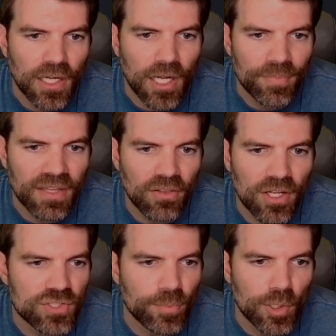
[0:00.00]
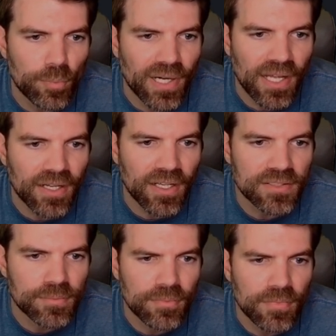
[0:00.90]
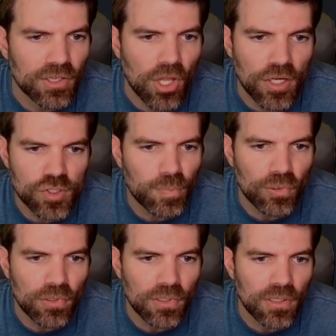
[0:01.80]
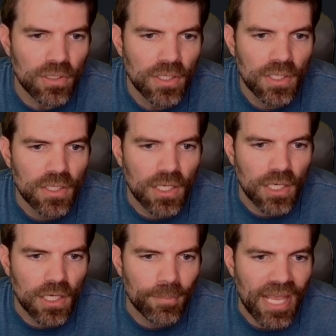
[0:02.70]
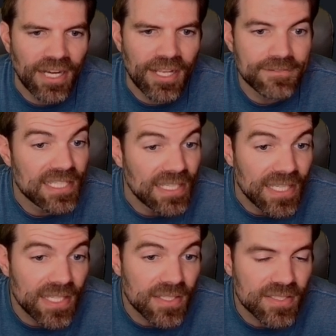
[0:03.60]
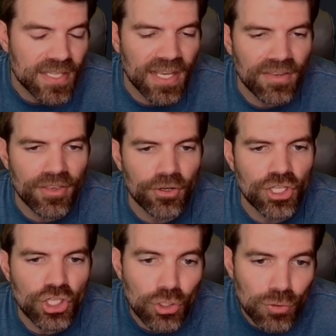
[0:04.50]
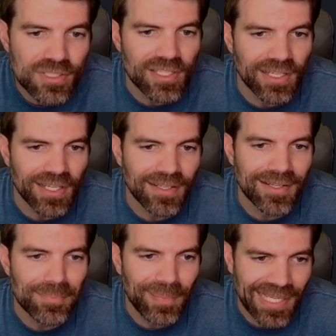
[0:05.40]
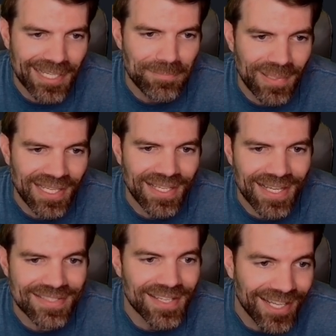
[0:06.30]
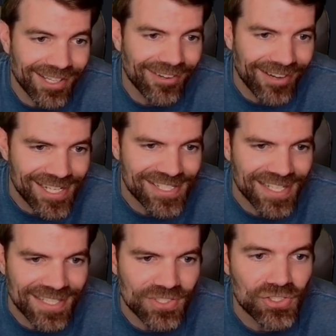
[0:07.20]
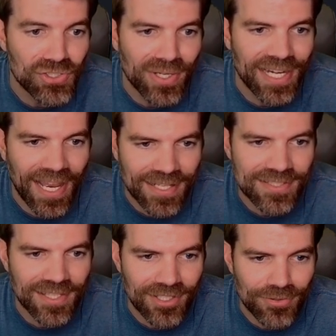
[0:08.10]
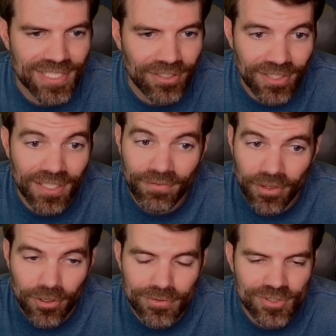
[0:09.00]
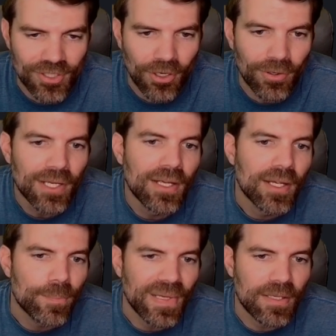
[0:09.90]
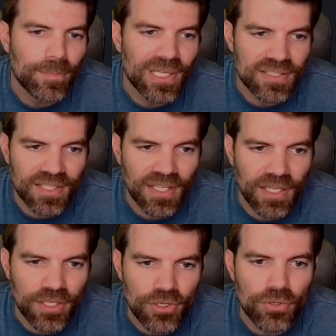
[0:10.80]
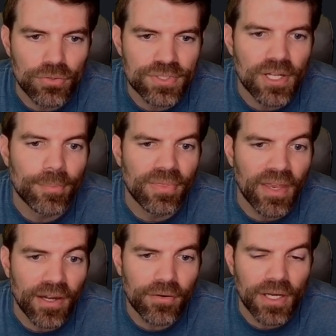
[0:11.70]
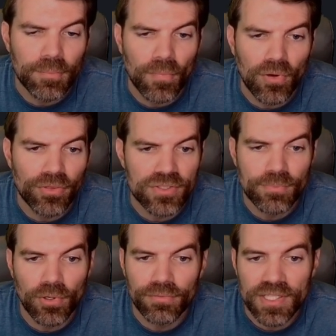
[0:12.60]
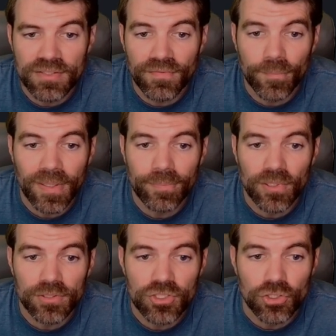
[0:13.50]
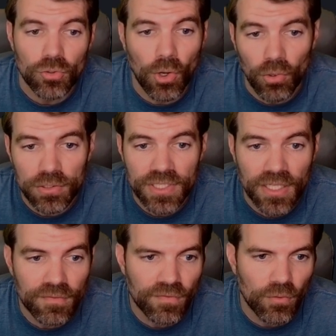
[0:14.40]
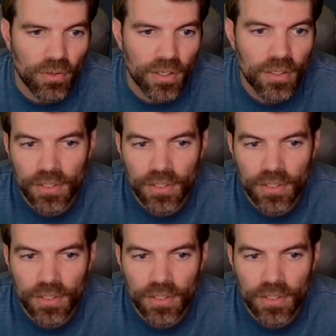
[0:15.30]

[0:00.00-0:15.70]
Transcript: They launched some new products, launch pool, NFTs, and they're using BNB as an integration to enhance the utility of those. So BNB is getting used up there, and there's more reason for people to hold it for,